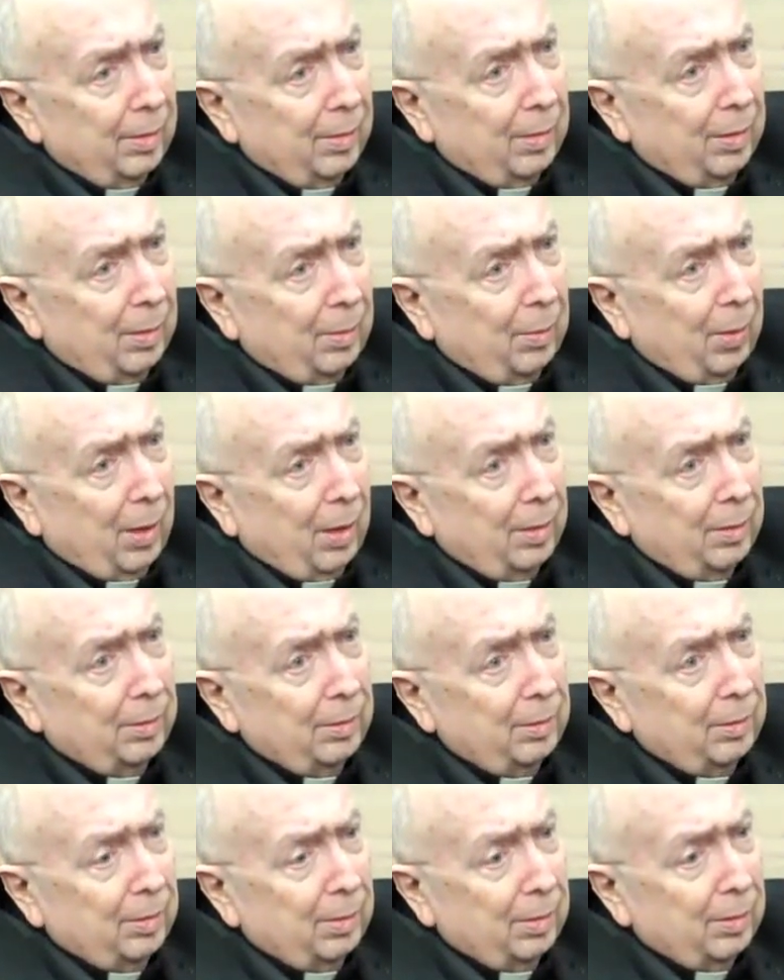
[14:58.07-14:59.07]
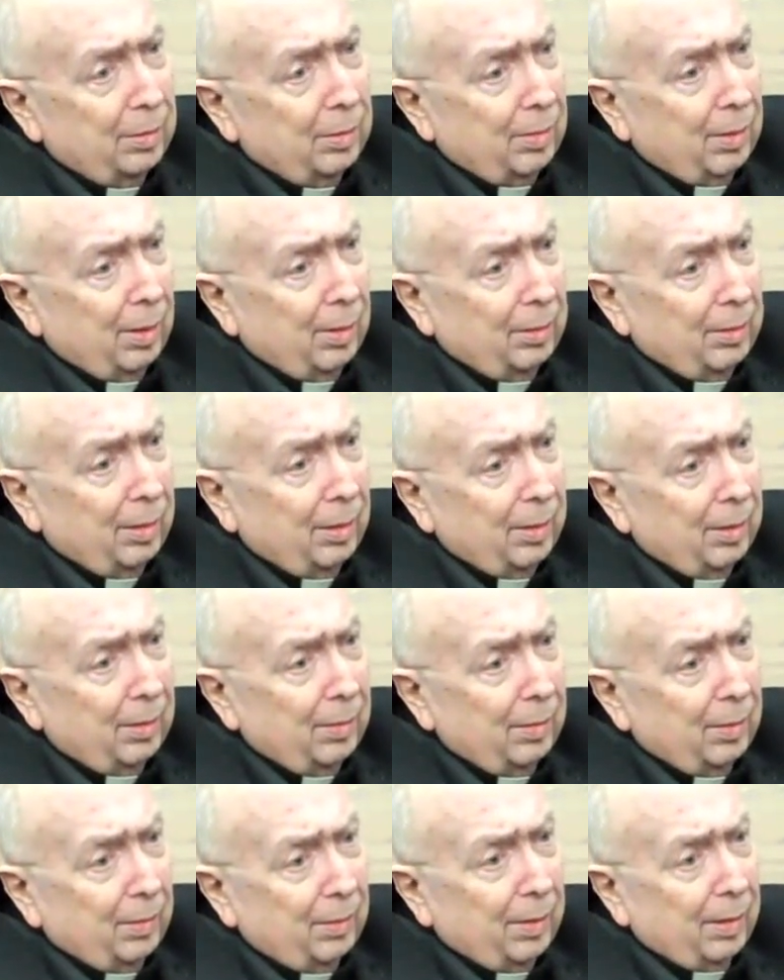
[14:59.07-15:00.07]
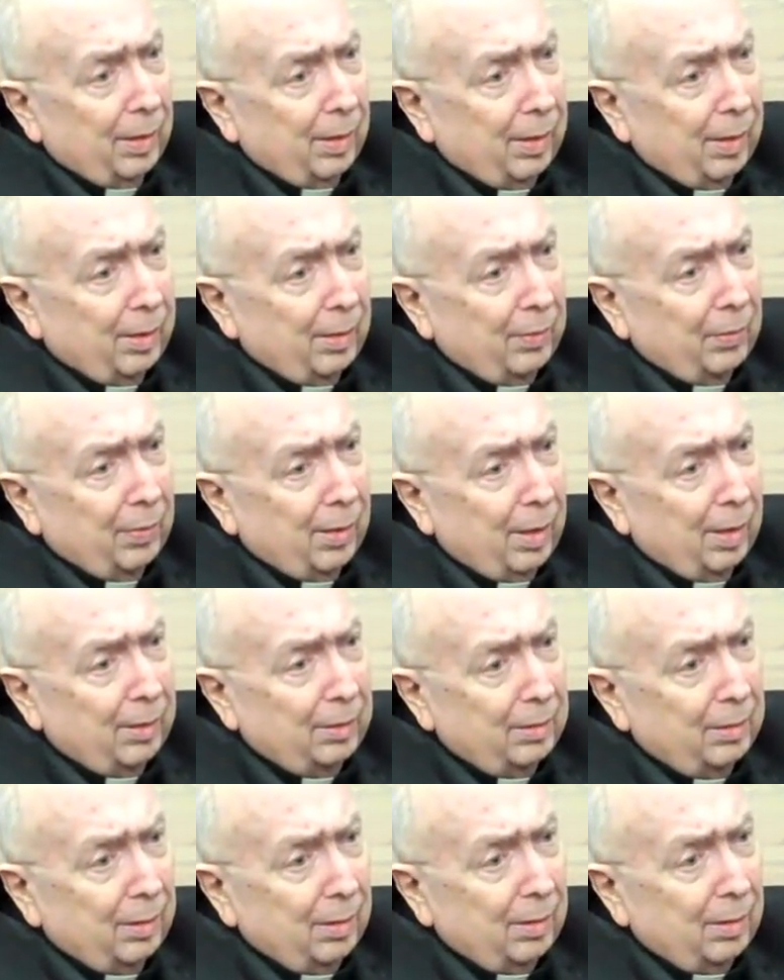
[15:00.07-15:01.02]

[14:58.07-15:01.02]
The monks who are surrounded over there in France,